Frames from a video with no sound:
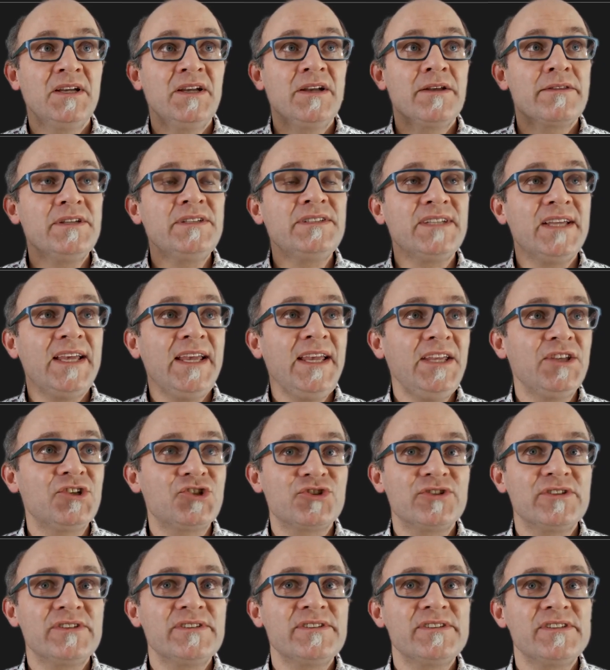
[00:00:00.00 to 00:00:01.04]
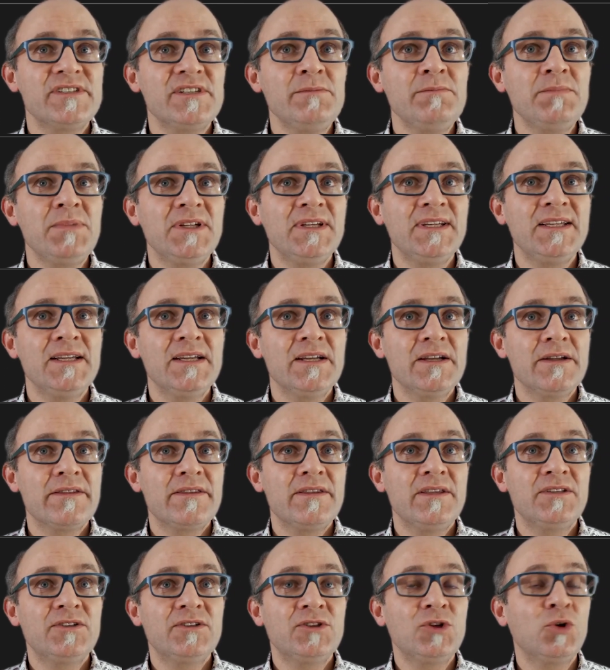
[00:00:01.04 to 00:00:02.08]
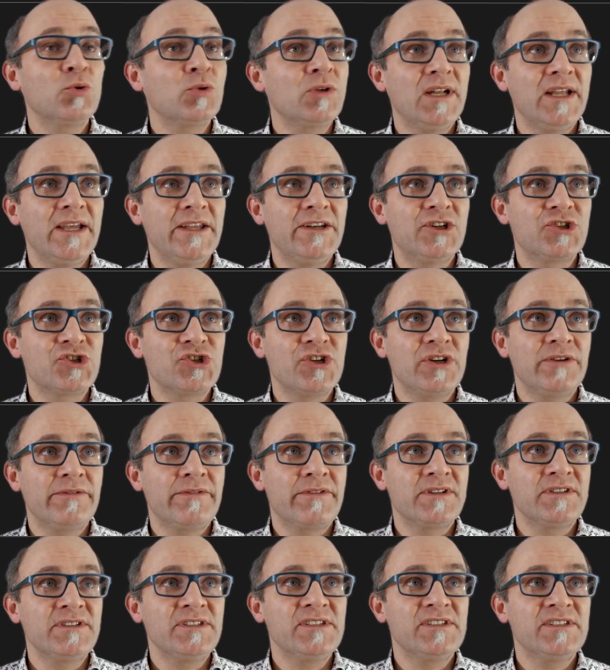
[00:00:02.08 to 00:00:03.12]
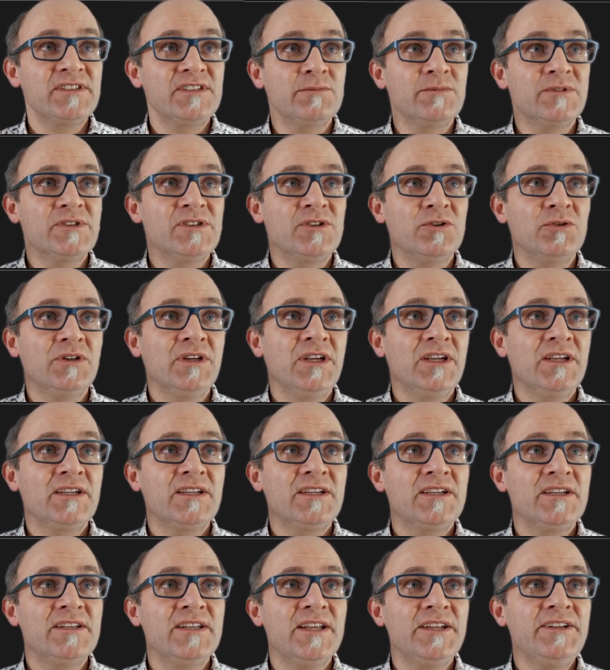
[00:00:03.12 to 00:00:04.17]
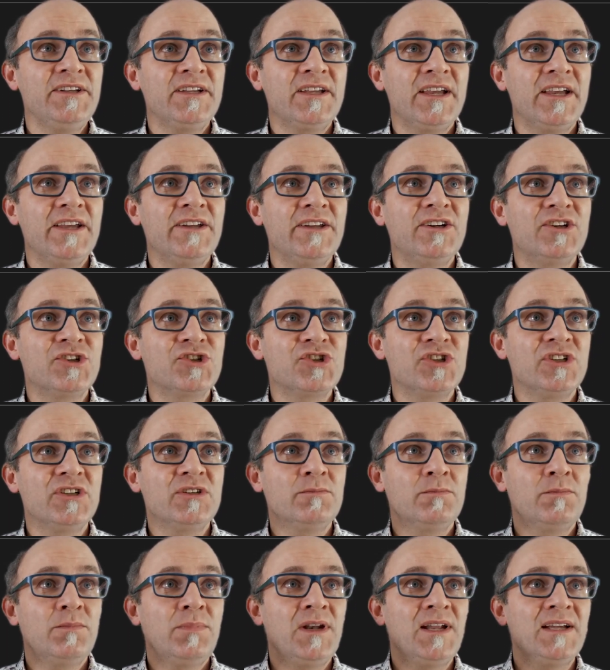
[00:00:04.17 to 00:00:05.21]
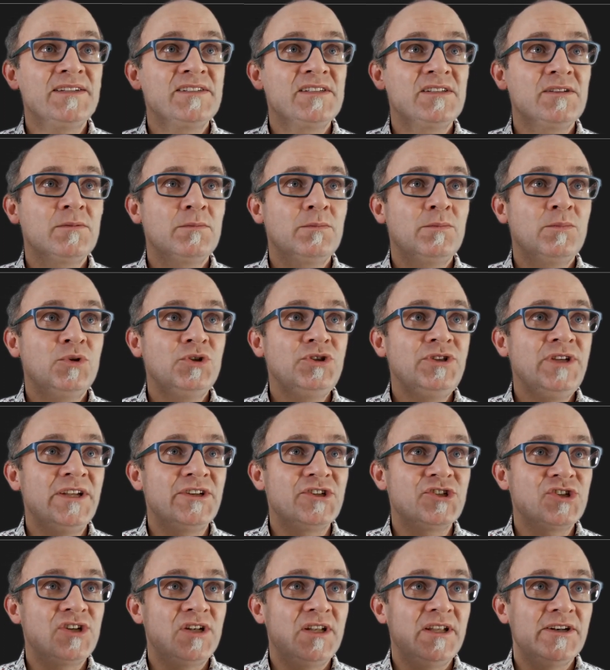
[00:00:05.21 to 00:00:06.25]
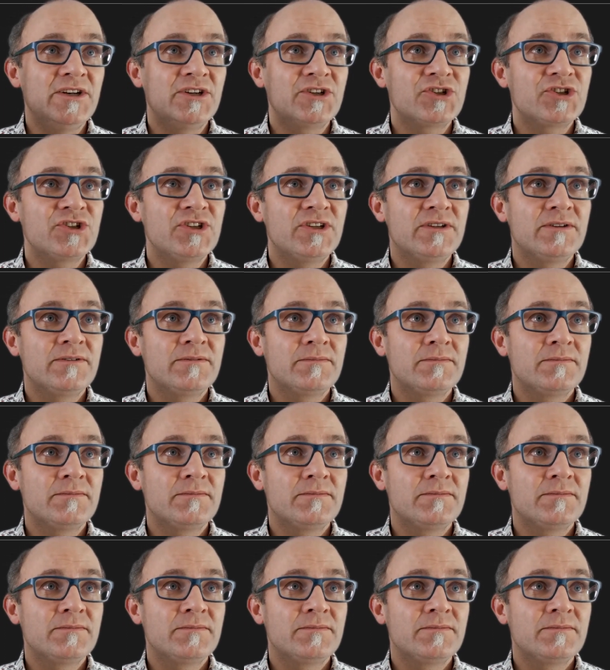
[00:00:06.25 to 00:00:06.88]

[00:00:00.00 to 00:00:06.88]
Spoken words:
This h is simply the total energy of the system, so kinetic energy plus potential energy.